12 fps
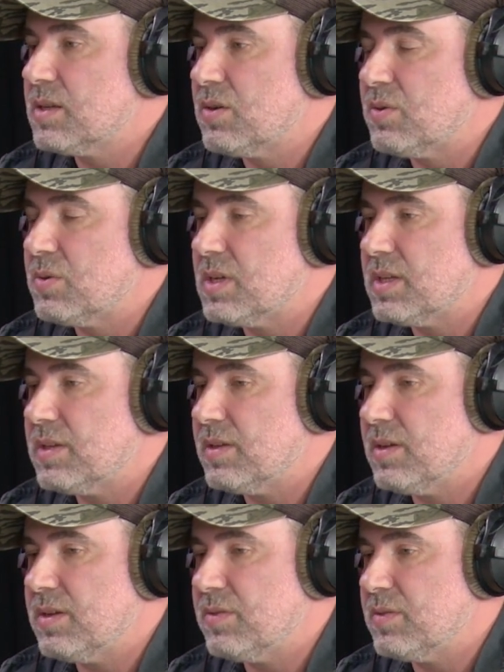so
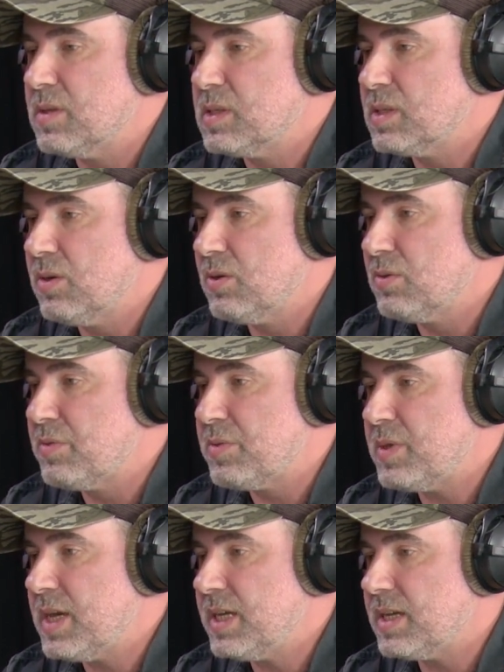this whole
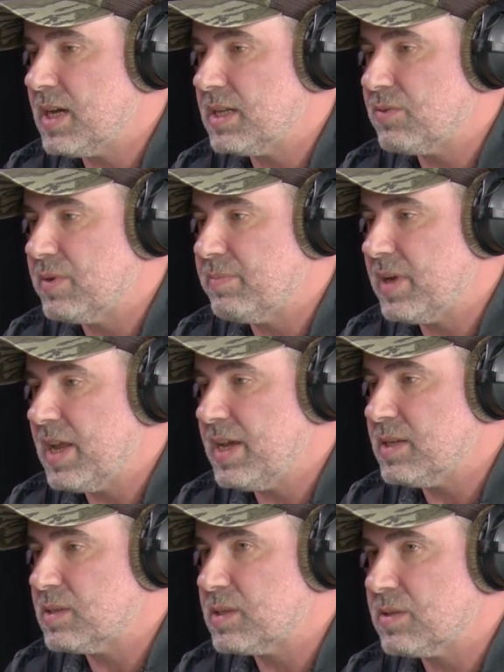thing got
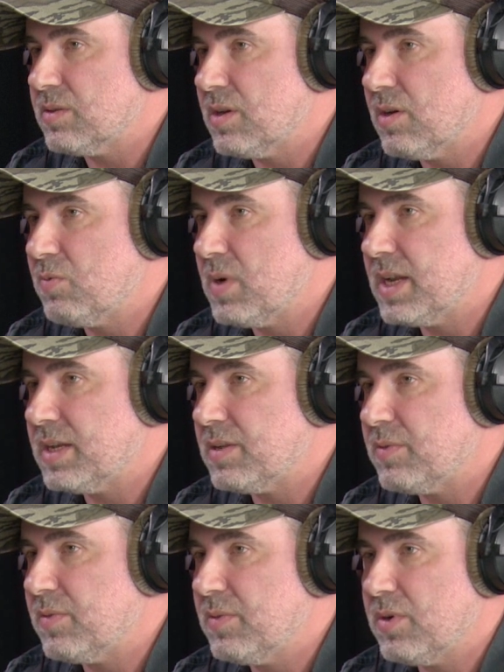replaced, you know,
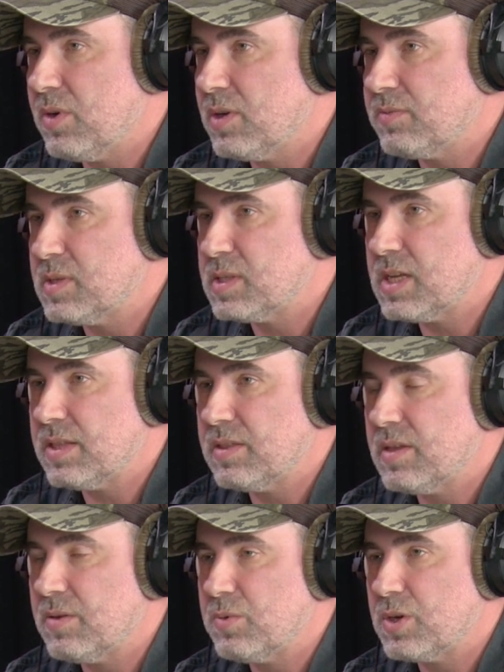when all of a sudden
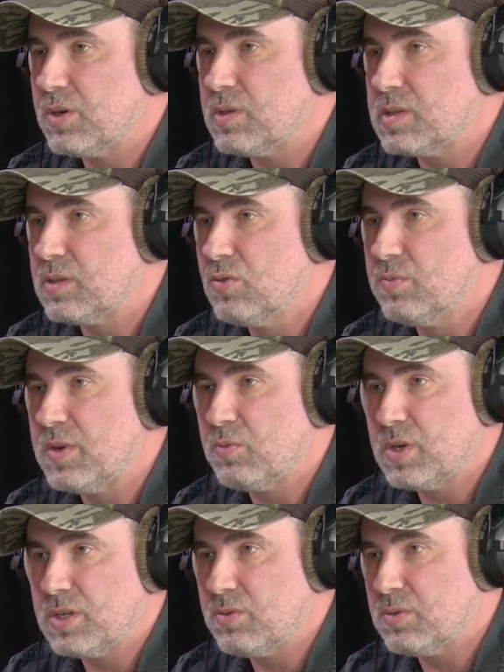there were consumer,
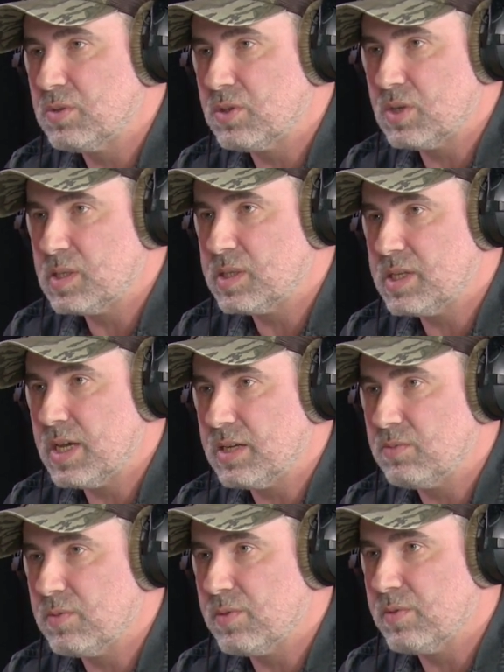what you just
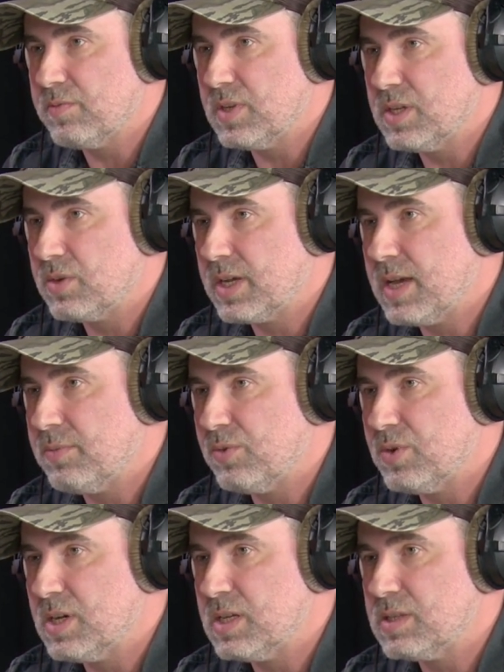said, with the video
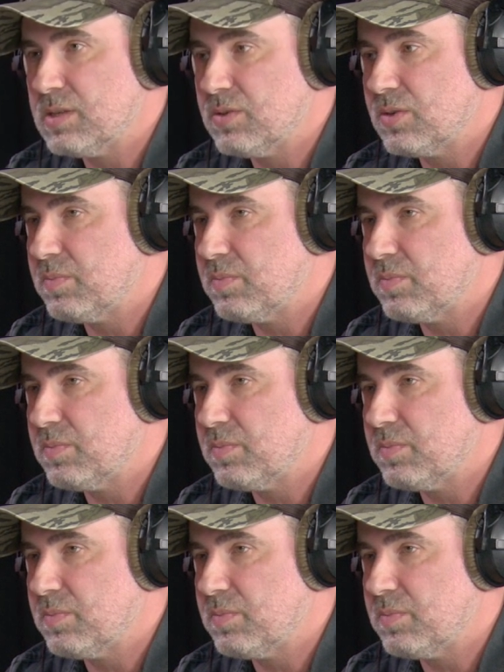cameras. You could